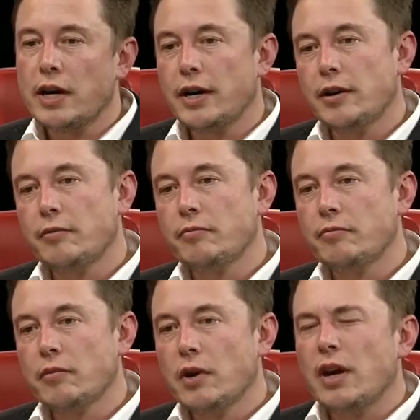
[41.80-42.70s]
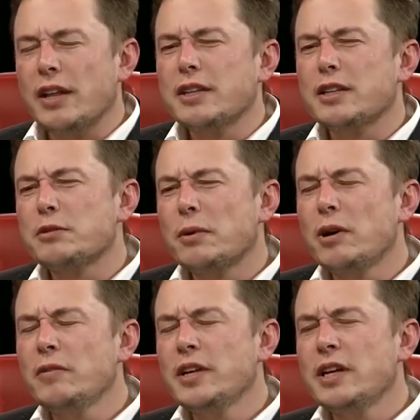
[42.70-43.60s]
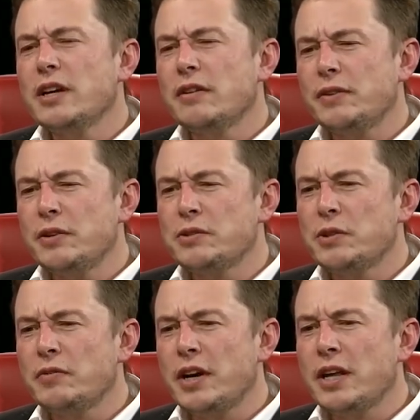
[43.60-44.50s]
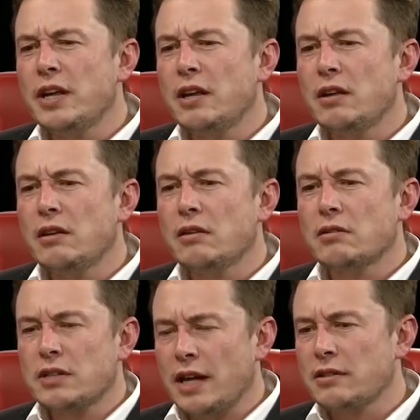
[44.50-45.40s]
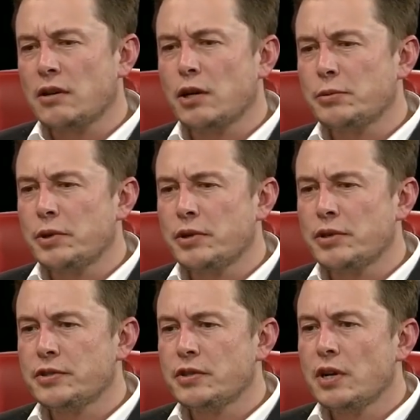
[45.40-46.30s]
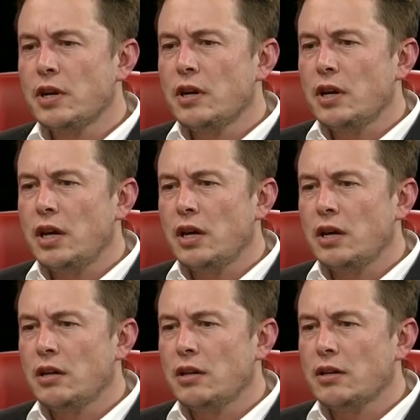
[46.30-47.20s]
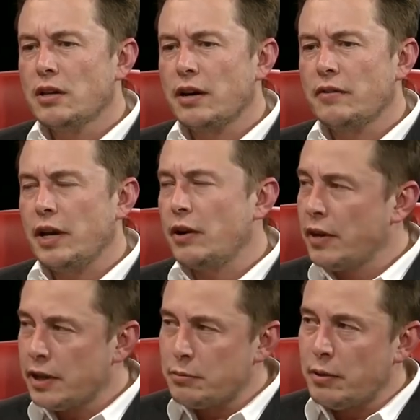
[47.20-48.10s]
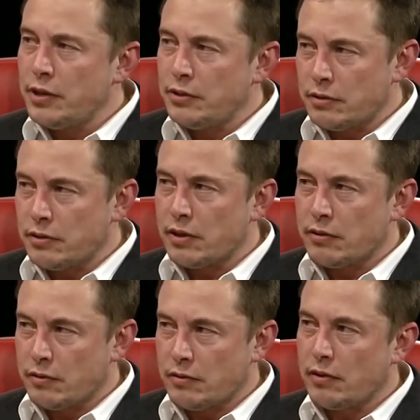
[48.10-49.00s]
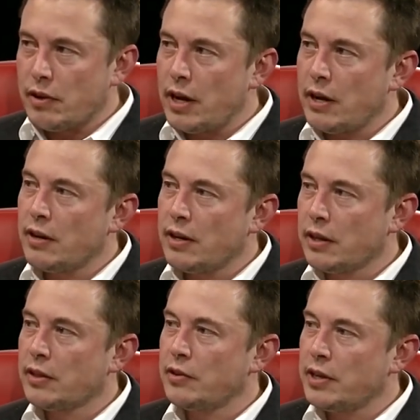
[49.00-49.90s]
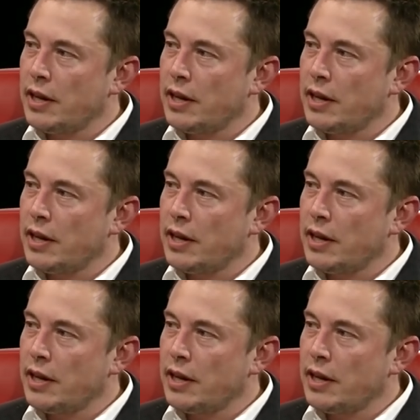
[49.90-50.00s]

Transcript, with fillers: Um, I think that there's probably a few too many talented entrepreneurs in kind of the internet space, and, and I think their